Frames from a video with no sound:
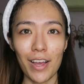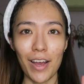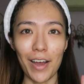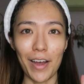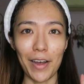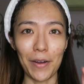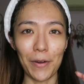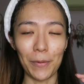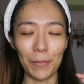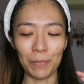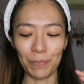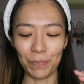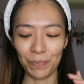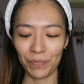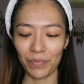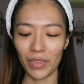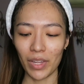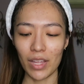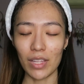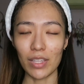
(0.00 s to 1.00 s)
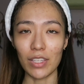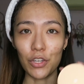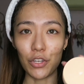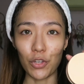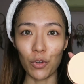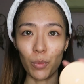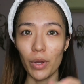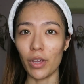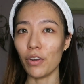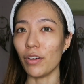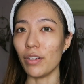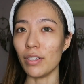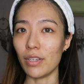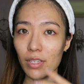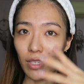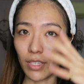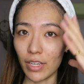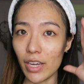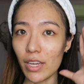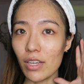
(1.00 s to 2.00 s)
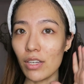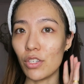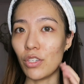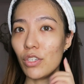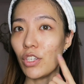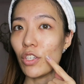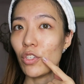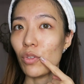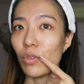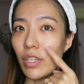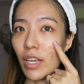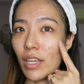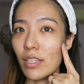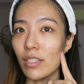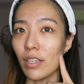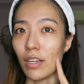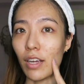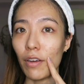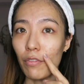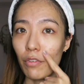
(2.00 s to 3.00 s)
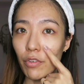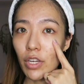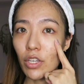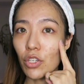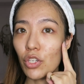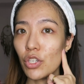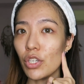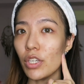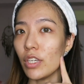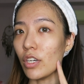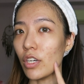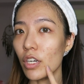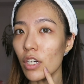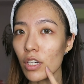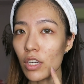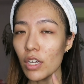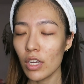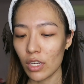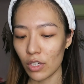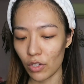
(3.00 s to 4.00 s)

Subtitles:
the new one on this side just to test the coverage here,